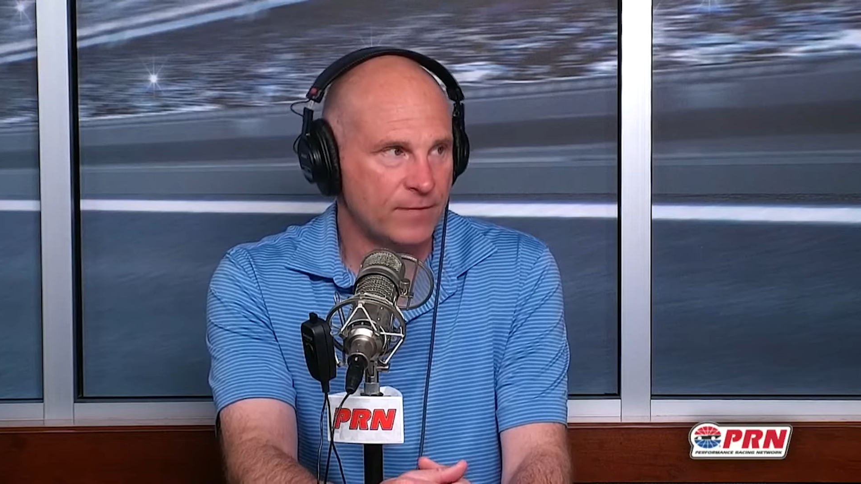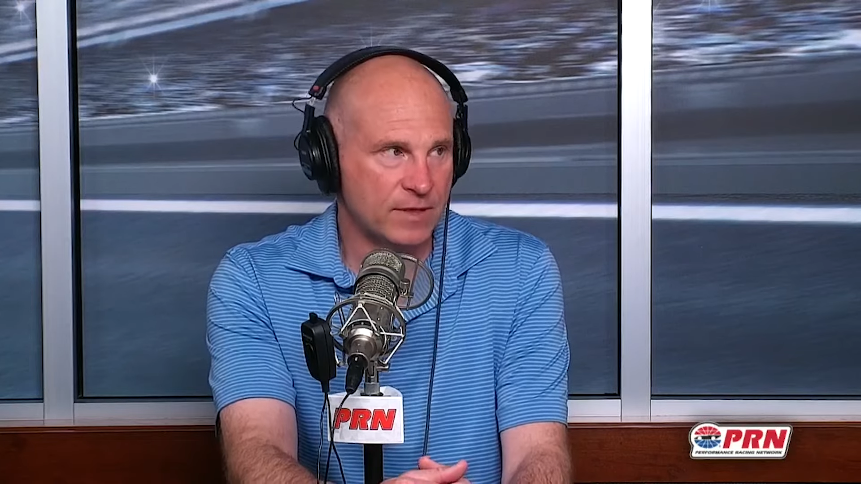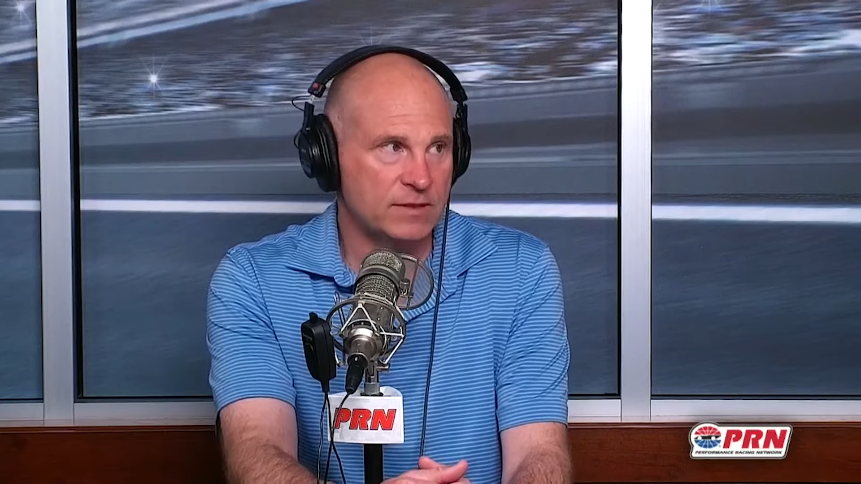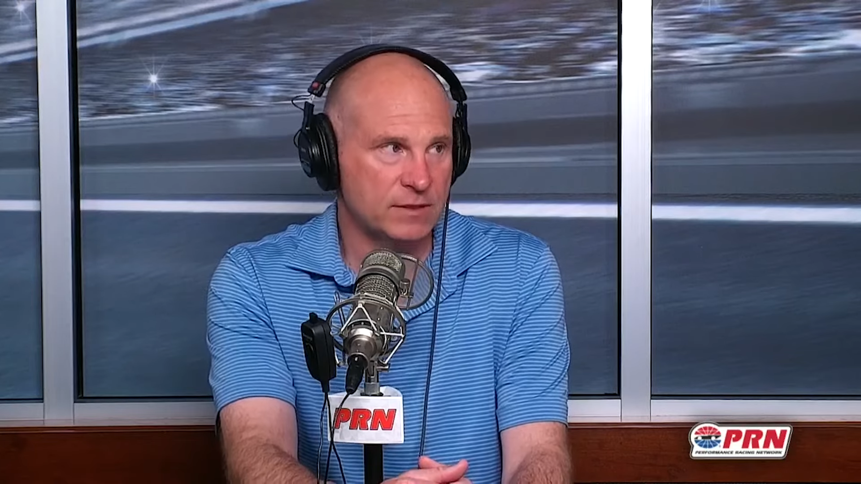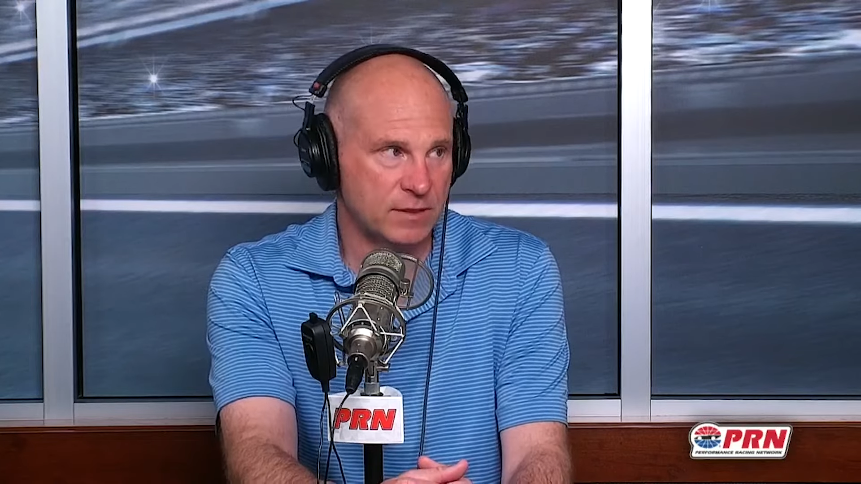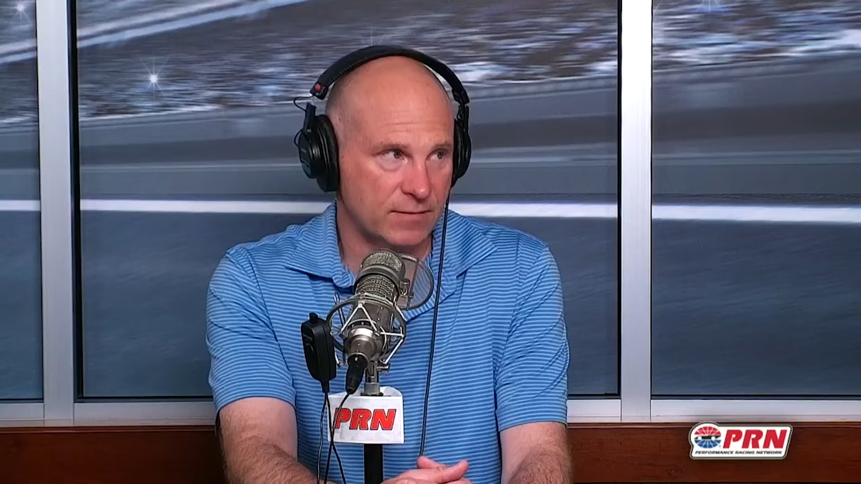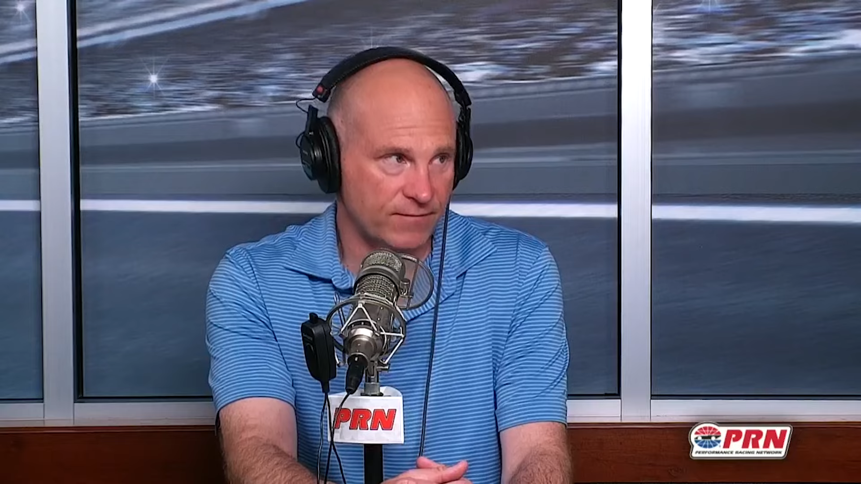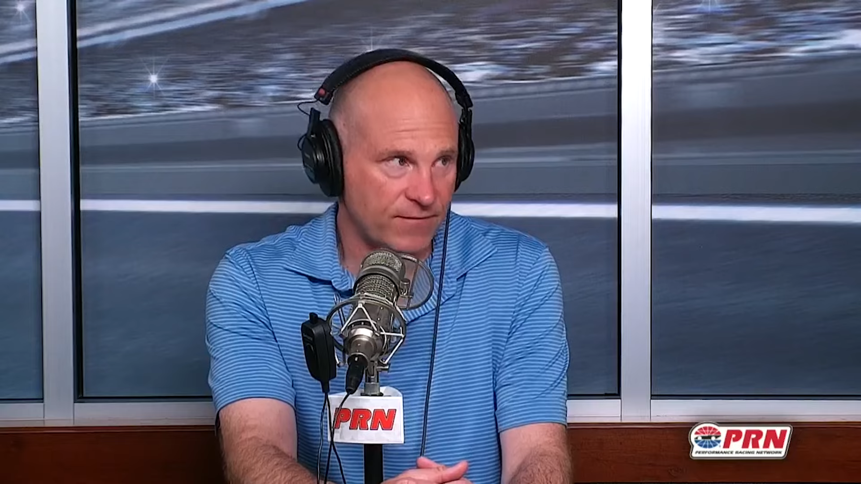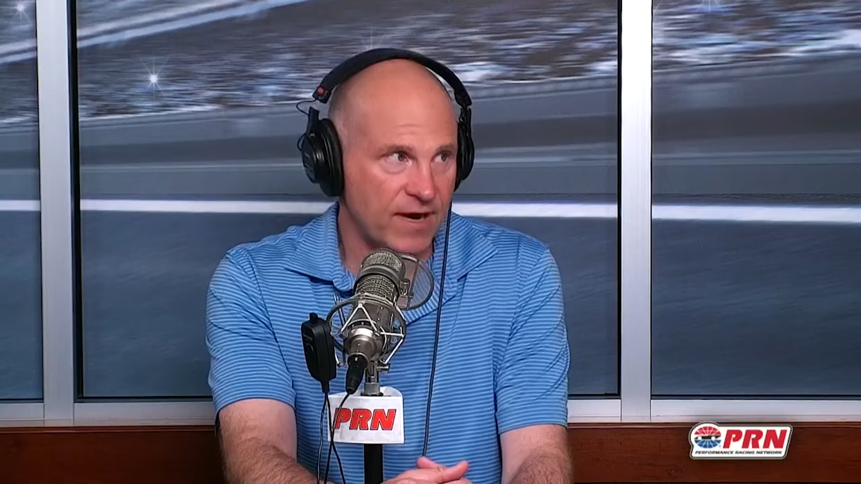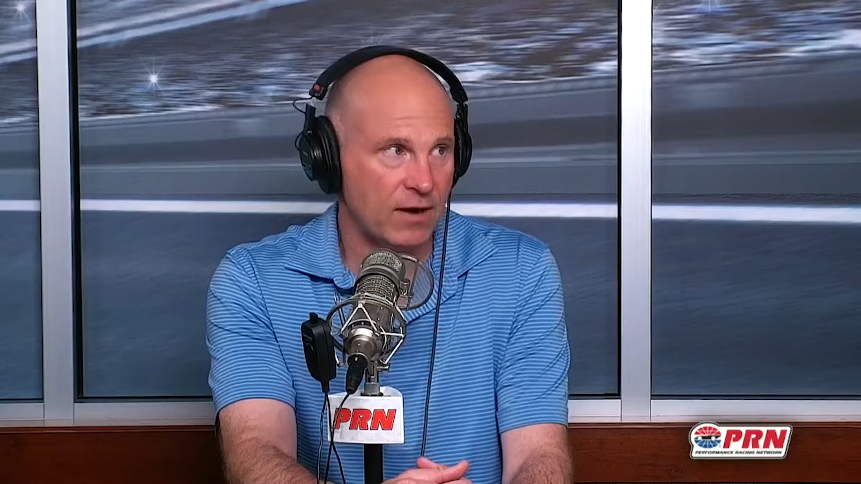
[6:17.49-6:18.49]
this is a
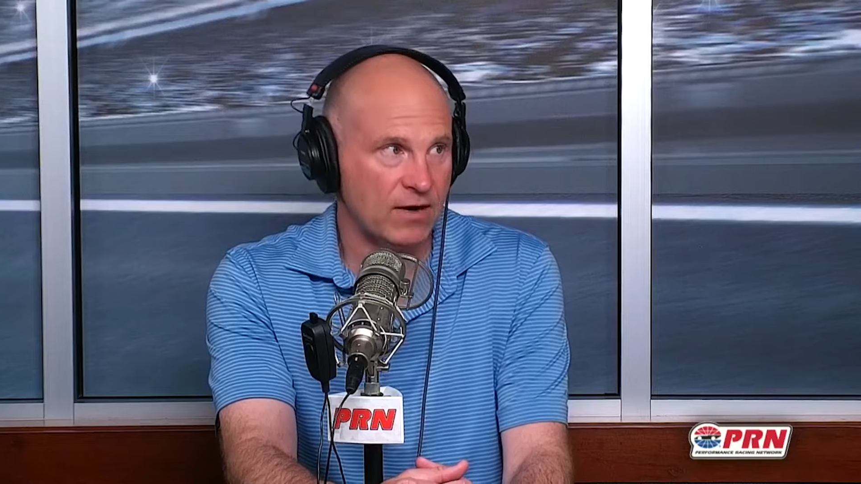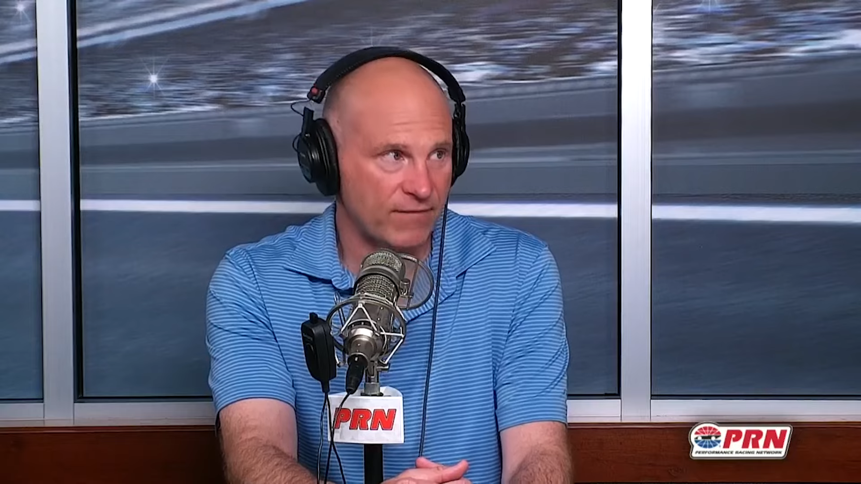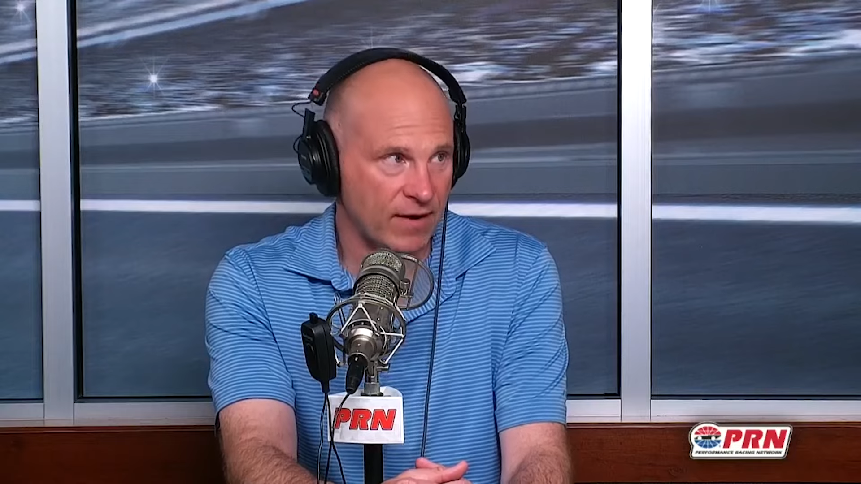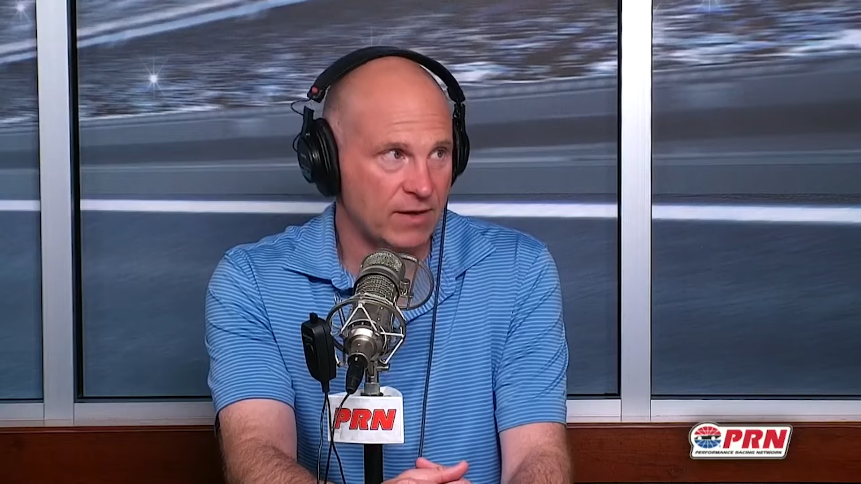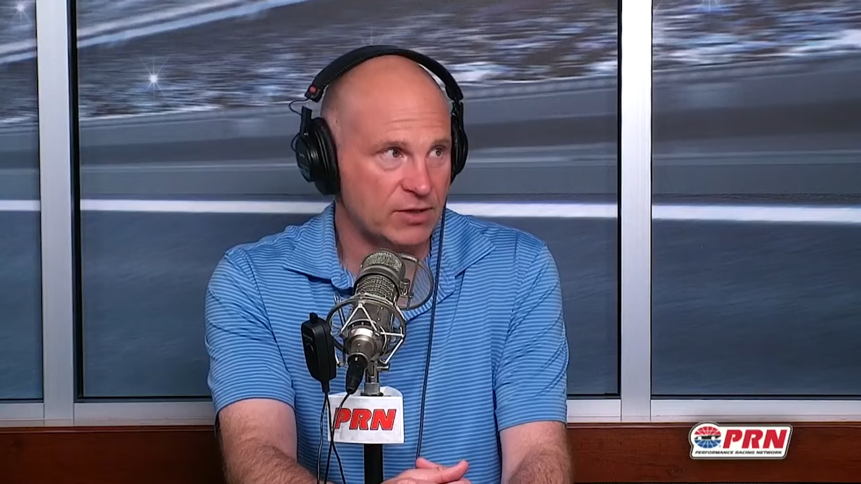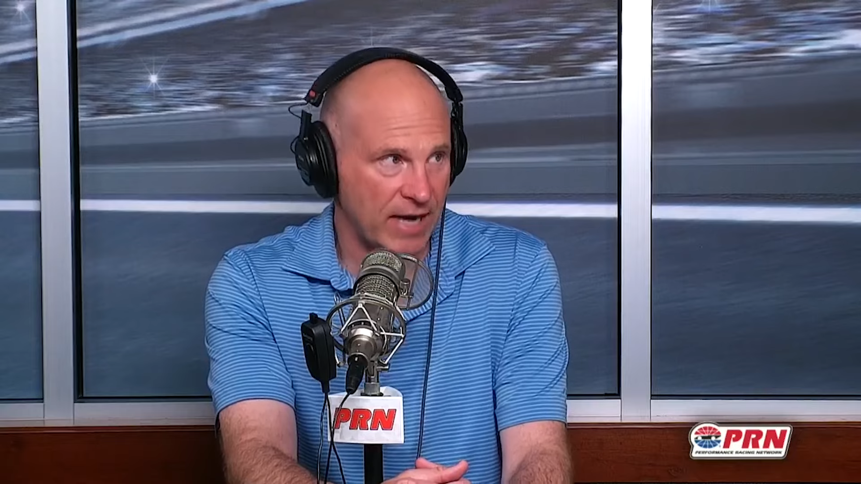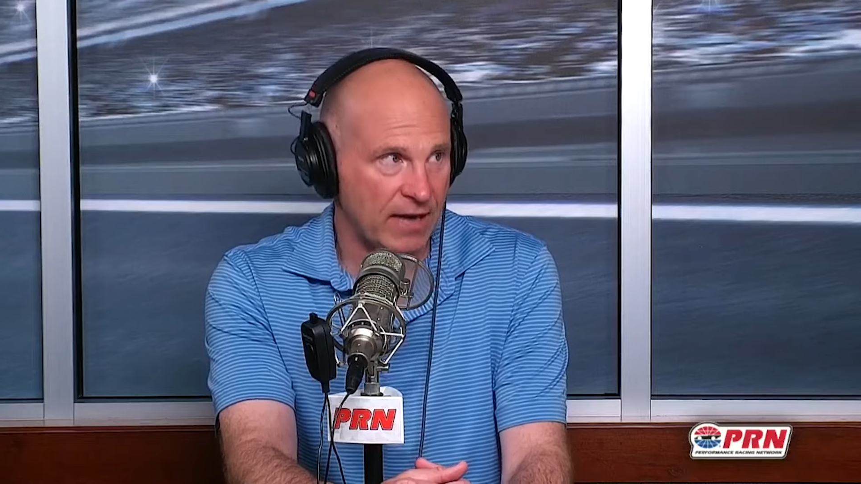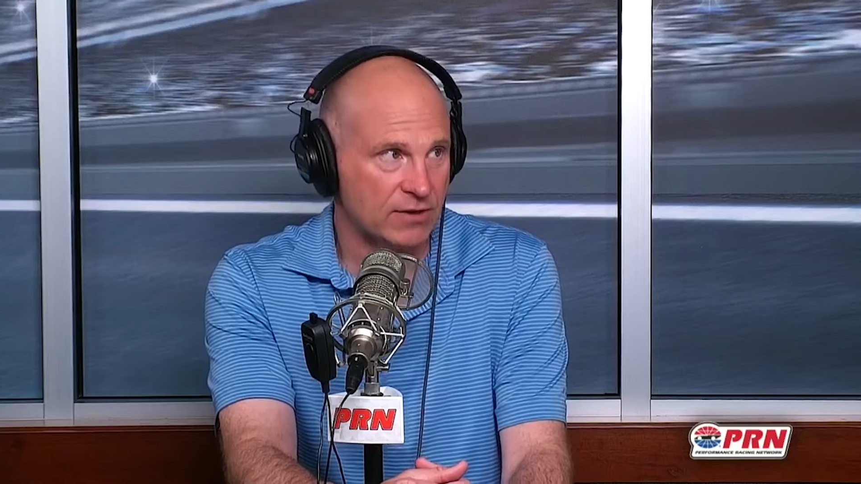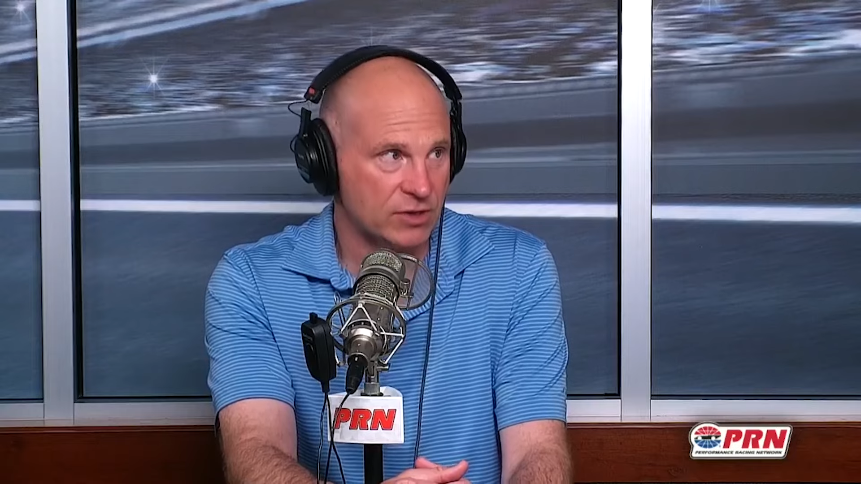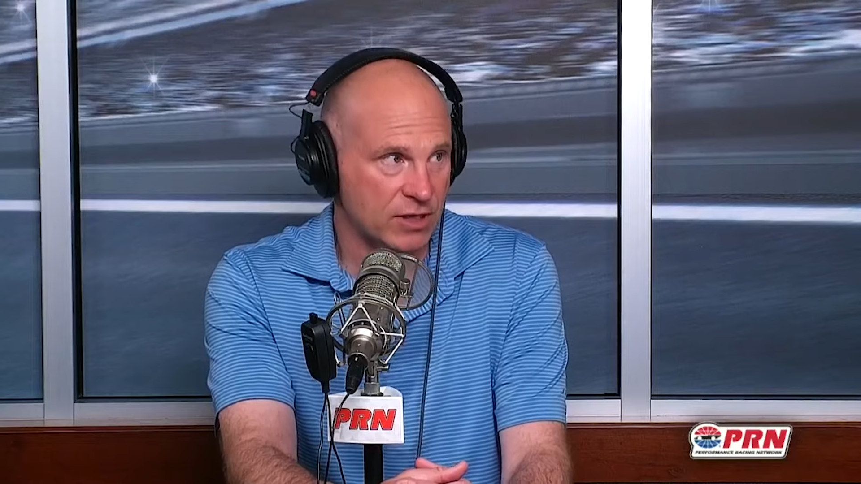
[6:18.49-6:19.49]
very, very
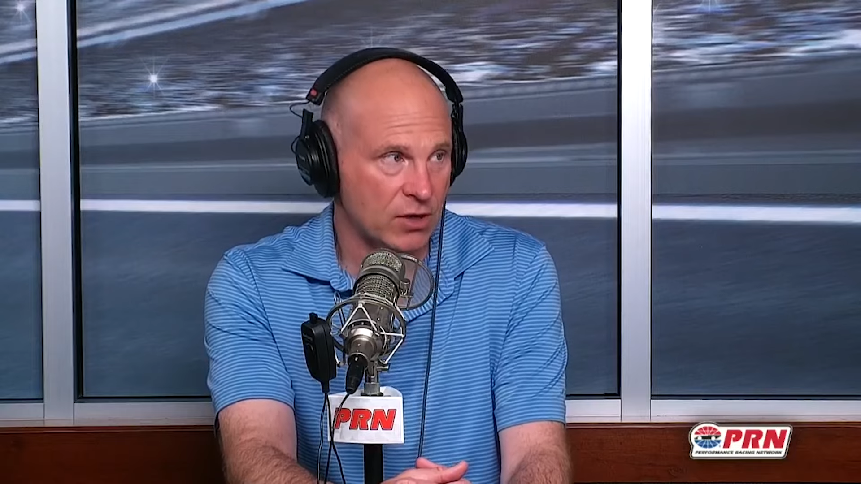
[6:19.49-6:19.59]
challenging